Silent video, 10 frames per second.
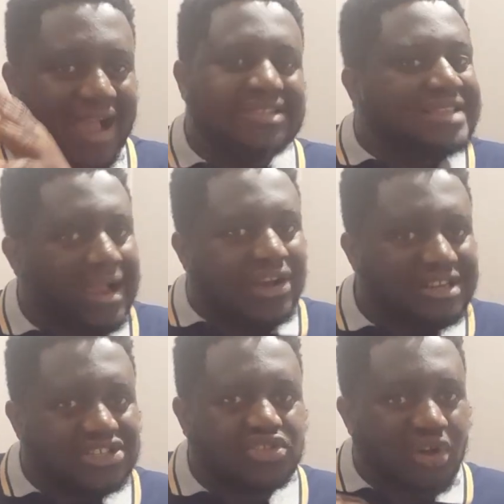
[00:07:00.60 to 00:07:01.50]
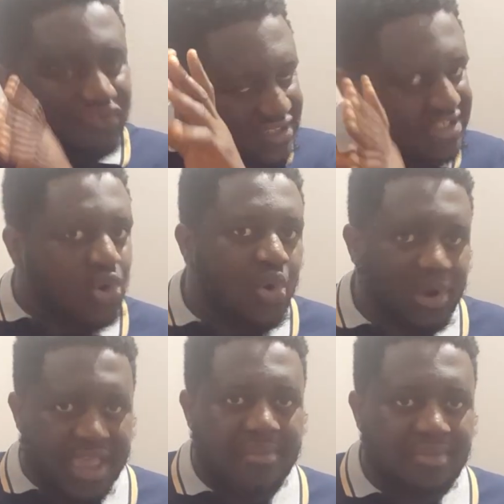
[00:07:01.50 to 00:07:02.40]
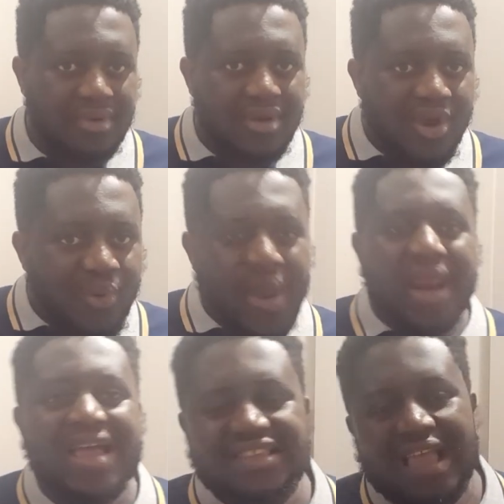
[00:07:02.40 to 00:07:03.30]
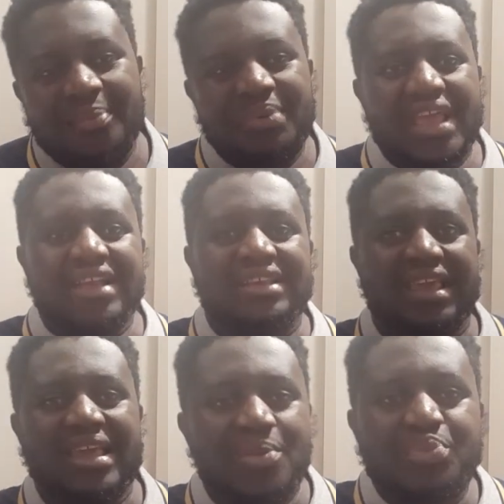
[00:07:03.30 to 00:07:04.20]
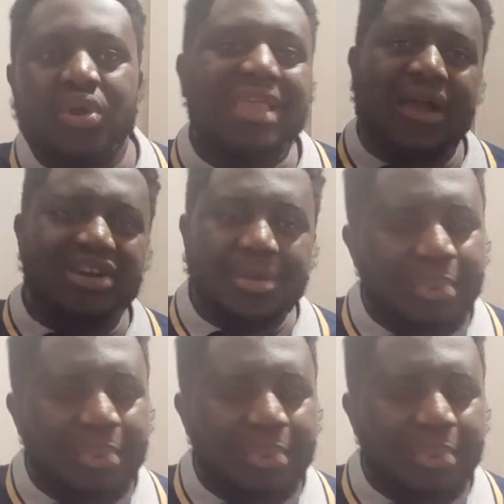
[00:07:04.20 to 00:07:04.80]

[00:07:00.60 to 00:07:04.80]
antagonist of this whole game, whereas they are playing the protagonist.